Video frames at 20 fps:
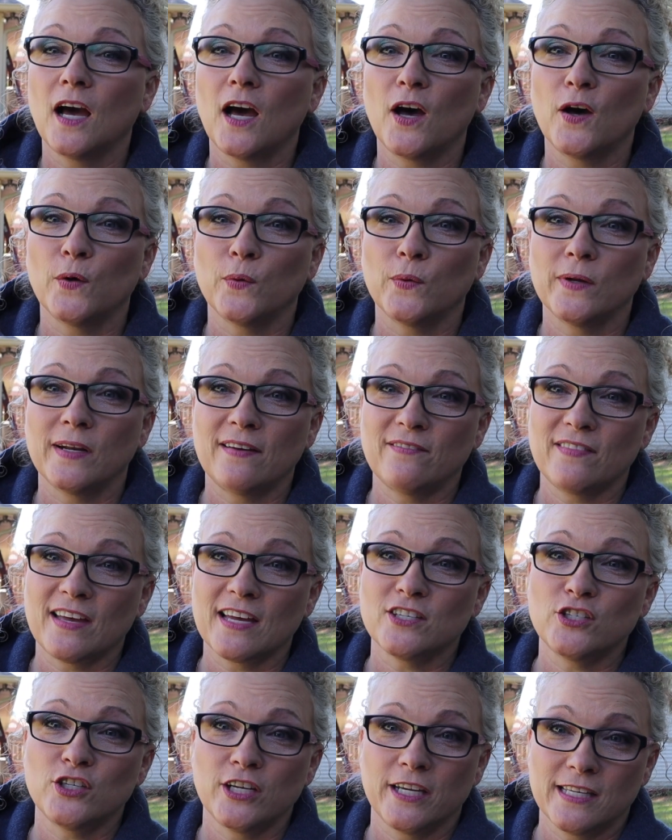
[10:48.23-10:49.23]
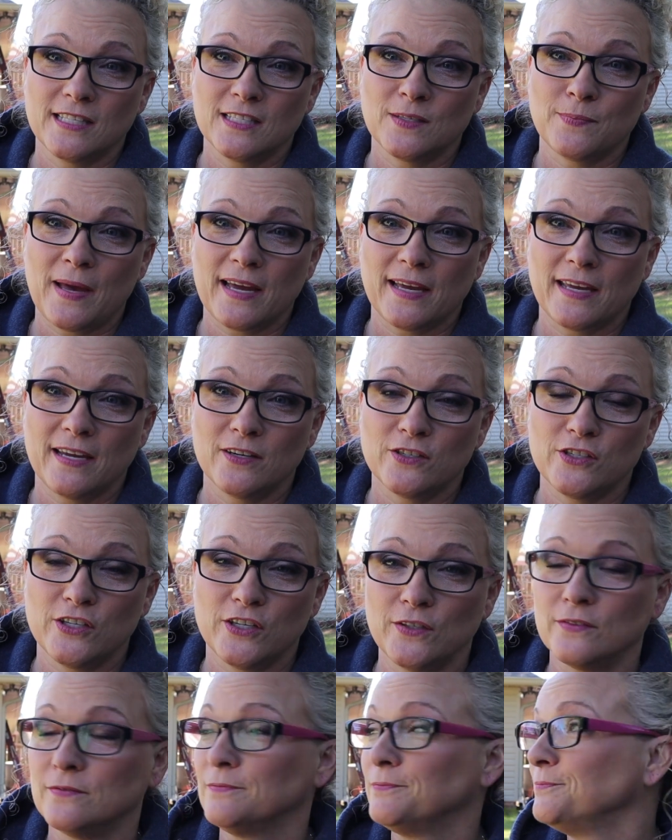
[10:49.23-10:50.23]
Oh, and I've got chickens back here
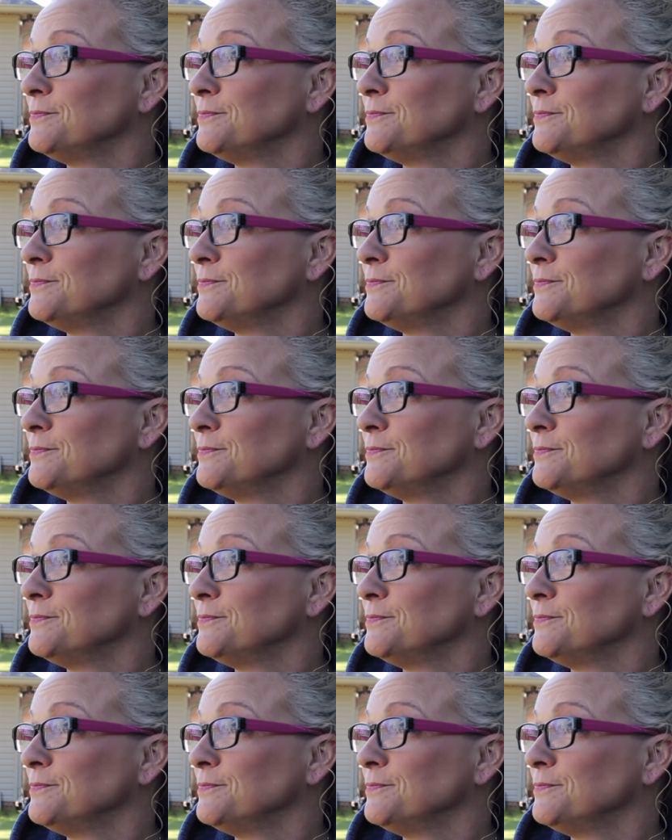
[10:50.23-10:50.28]
too.